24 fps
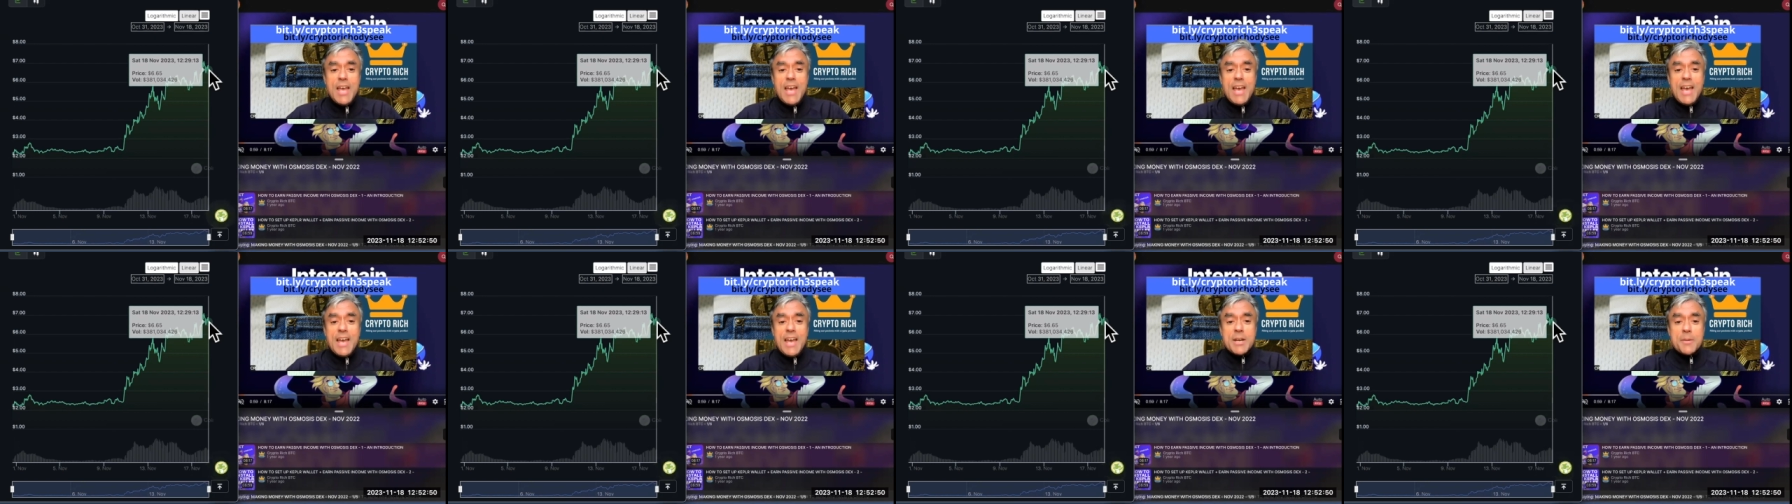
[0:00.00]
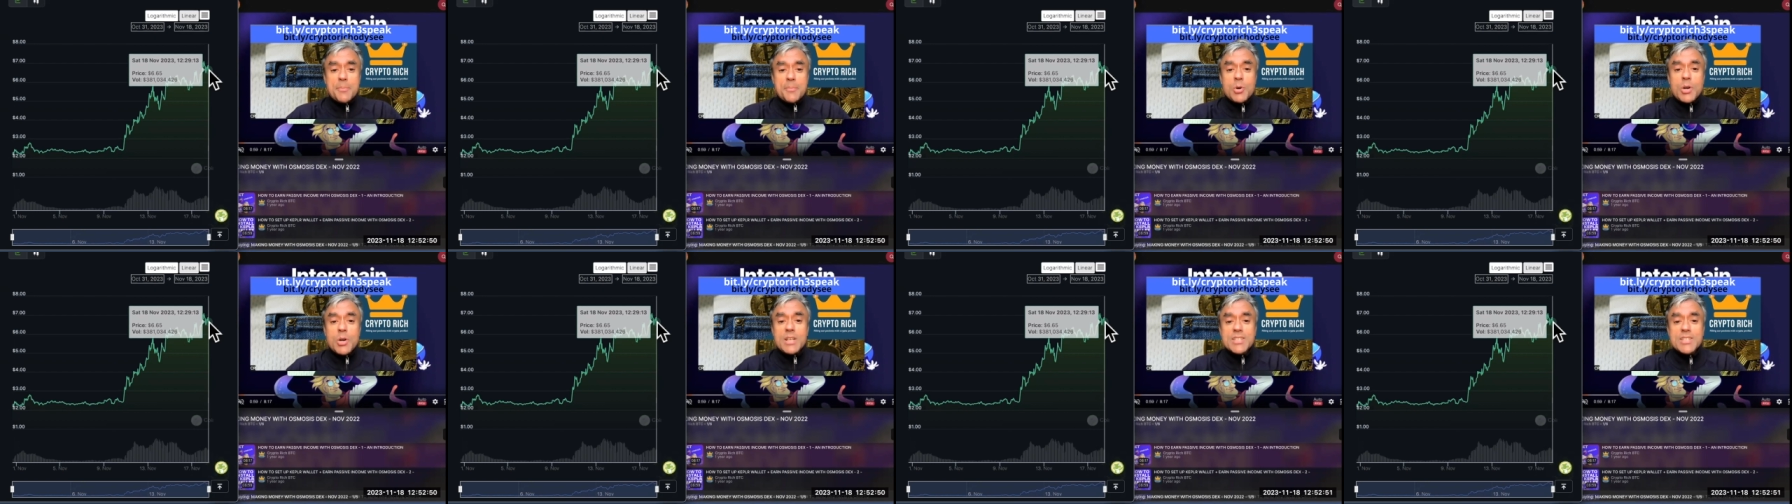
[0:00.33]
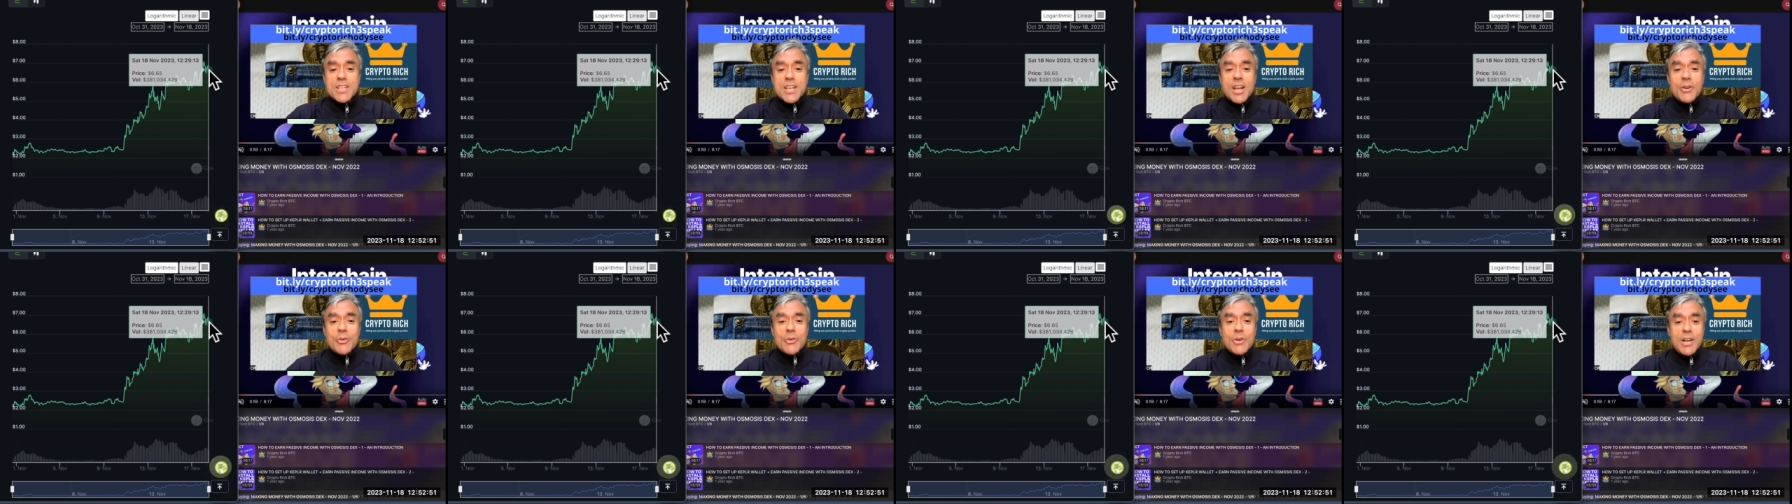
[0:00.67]
and a price
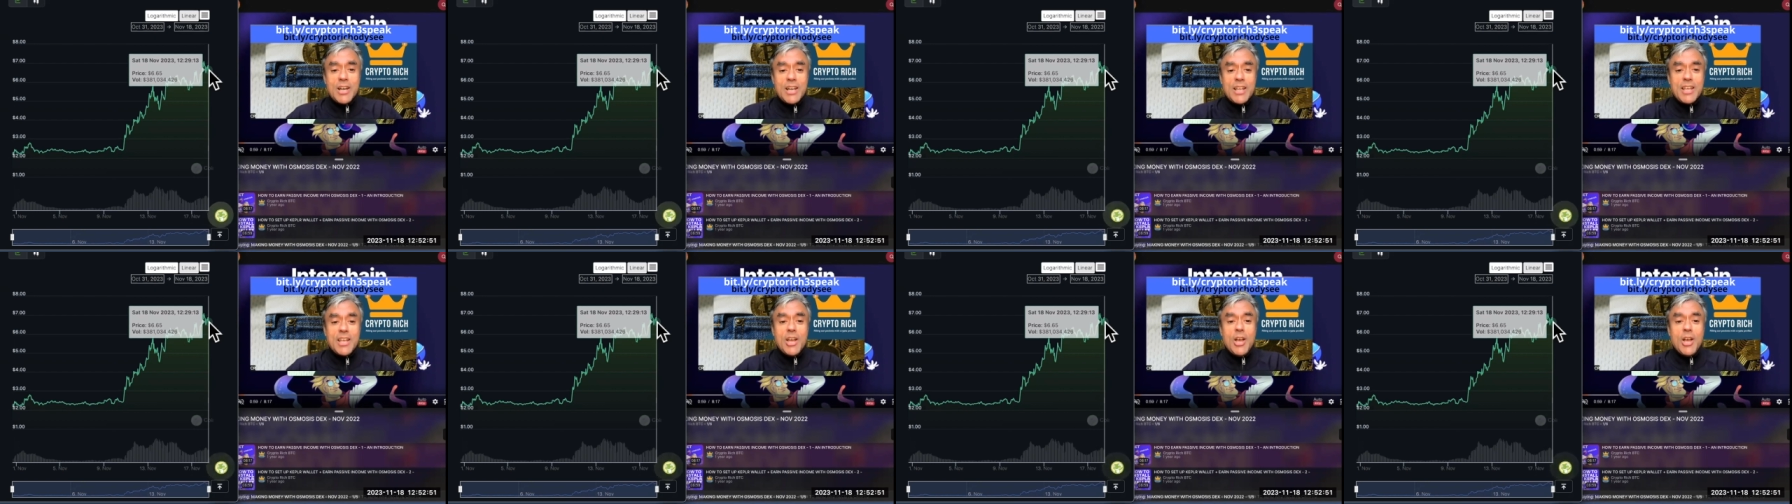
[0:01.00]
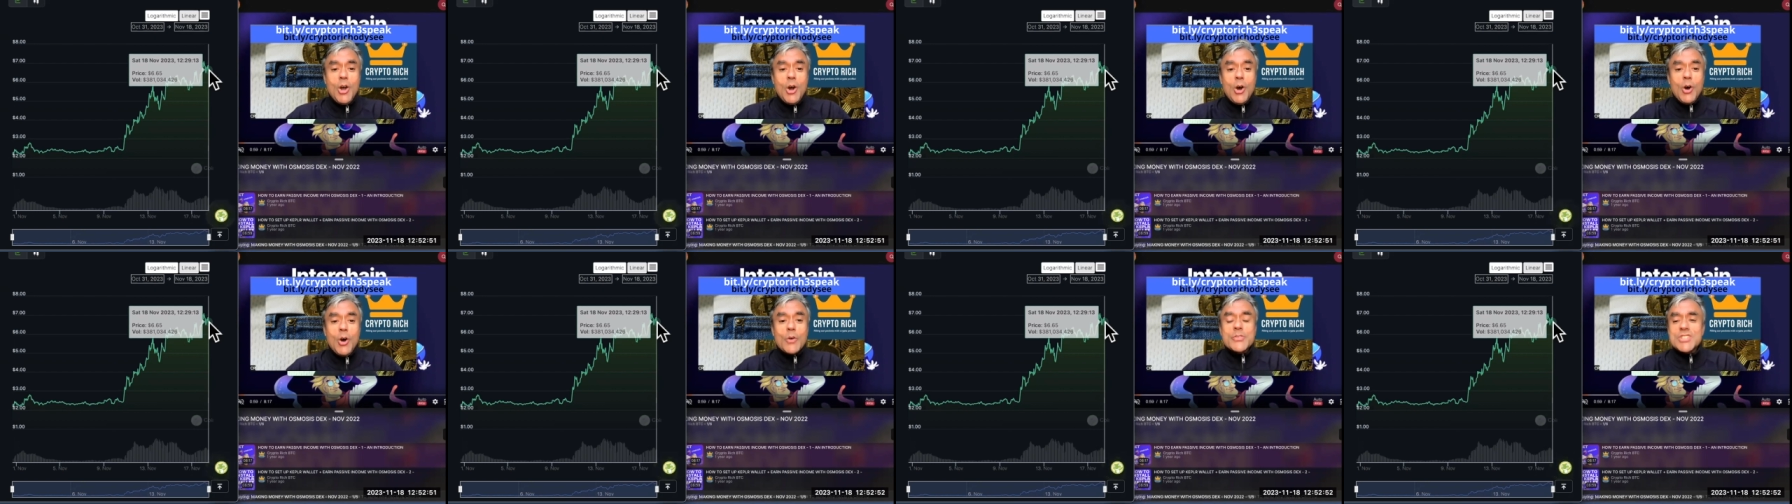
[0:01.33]
currently of